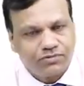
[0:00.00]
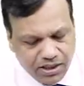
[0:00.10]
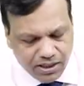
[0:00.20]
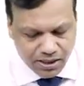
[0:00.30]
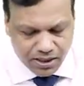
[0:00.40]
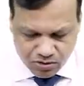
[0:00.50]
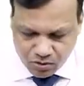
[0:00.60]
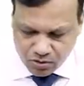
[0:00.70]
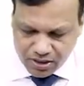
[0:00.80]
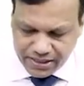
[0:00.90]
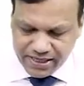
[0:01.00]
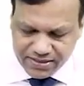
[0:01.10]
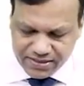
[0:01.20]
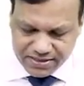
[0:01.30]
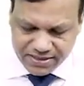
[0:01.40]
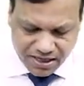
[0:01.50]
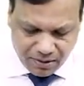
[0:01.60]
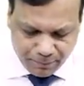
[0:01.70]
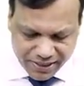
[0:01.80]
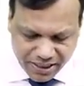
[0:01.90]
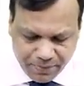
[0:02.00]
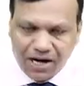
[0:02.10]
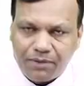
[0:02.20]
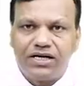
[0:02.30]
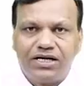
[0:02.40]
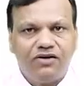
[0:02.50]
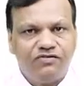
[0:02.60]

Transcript: Okay, so clearance is the complete parameter.